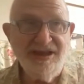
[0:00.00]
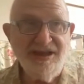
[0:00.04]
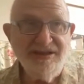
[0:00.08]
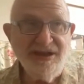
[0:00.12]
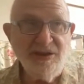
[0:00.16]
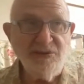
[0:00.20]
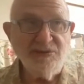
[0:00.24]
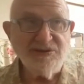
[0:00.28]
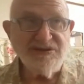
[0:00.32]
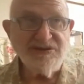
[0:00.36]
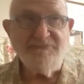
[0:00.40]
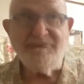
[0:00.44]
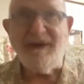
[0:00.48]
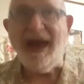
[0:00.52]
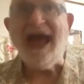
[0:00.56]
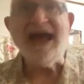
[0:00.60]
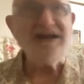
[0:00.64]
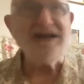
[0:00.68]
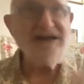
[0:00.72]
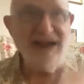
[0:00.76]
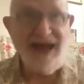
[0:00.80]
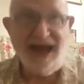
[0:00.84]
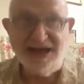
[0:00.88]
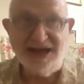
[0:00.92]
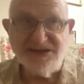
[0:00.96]
there was a
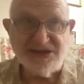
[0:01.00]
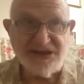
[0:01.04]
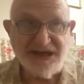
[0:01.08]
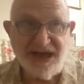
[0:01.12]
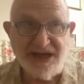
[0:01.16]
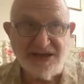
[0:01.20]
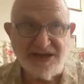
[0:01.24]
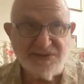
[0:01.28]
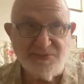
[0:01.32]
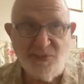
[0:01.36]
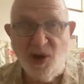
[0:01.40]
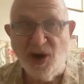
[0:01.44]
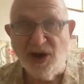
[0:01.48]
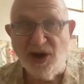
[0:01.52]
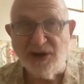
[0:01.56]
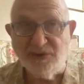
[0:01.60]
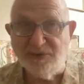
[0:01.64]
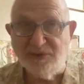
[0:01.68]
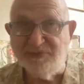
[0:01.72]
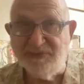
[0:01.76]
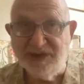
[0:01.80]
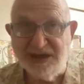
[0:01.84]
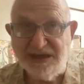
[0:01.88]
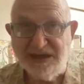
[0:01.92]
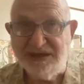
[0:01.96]
backlash against
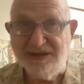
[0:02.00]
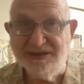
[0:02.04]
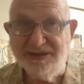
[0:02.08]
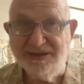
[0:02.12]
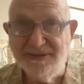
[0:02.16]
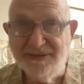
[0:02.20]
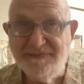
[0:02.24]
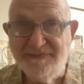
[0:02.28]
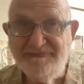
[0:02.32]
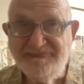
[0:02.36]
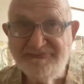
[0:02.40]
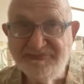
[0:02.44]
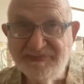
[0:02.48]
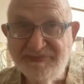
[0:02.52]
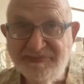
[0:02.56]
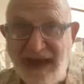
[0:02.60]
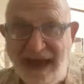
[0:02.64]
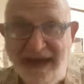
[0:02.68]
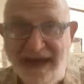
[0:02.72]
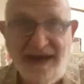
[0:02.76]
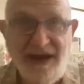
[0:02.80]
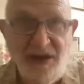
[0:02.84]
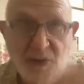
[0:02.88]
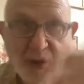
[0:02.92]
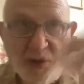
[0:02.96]
Margaret Mead.
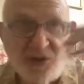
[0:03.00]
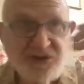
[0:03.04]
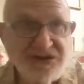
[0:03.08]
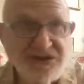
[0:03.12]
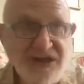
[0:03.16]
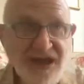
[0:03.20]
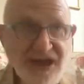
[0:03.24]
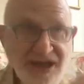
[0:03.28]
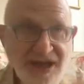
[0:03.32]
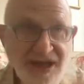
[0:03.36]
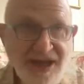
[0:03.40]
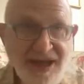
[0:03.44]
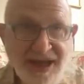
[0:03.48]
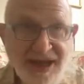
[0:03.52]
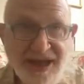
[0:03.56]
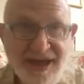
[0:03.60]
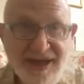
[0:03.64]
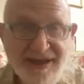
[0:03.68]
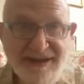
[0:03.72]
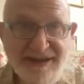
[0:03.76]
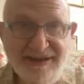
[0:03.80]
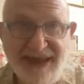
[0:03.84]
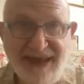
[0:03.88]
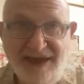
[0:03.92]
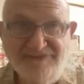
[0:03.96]
And of course,
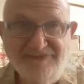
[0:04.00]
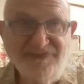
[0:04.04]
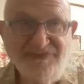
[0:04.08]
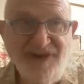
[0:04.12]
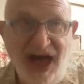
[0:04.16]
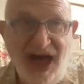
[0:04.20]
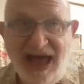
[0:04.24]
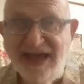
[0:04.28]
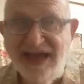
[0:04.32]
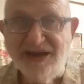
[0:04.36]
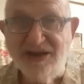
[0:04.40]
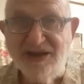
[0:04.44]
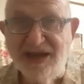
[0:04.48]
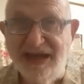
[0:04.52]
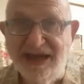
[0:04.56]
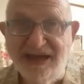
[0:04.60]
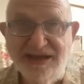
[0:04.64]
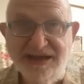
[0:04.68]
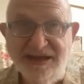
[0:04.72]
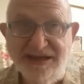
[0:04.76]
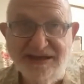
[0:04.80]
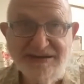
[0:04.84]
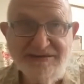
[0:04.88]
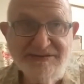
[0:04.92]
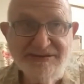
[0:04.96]
that
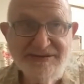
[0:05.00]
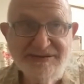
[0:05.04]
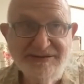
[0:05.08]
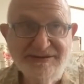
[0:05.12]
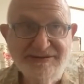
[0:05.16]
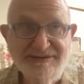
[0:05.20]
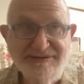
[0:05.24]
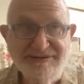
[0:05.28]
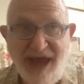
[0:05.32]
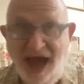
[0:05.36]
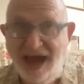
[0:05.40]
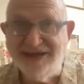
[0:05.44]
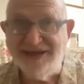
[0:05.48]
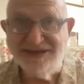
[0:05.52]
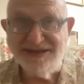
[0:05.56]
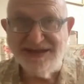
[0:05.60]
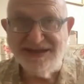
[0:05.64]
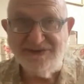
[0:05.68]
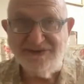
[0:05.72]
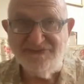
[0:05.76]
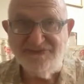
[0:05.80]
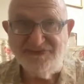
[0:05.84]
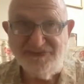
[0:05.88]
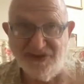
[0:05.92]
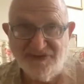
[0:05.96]
violated
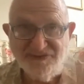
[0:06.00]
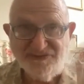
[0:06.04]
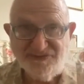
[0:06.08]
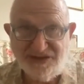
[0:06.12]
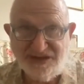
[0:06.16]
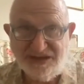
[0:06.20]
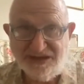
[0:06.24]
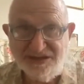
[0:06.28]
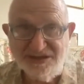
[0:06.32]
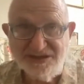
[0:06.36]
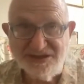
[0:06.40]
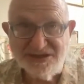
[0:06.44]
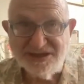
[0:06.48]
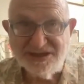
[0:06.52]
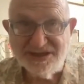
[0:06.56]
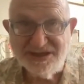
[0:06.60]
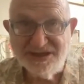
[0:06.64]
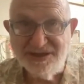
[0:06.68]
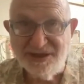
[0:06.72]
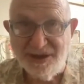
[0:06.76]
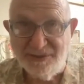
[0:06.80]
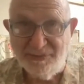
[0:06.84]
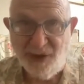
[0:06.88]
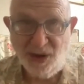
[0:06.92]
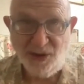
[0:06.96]
1950s
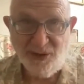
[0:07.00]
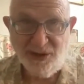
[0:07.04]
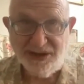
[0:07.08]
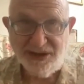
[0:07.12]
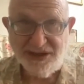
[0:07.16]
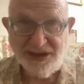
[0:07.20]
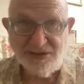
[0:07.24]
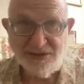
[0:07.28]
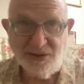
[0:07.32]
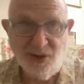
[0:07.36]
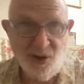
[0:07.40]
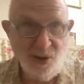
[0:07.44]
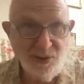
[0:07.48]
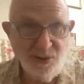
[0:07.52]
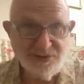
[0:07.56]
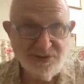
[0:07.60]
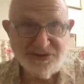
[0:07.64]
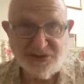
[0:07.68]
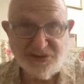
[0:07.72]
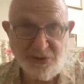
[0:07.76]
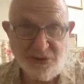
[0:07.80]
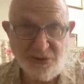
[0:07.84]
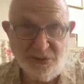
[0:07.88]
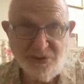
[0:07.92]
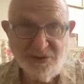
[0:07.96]
American
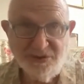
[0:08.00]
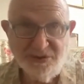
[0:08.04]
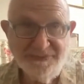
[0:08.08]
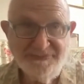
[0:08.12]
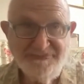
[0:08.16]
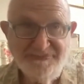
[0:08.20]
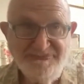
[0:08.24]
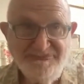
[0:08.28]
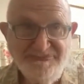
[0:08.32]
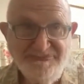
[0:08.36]
culture.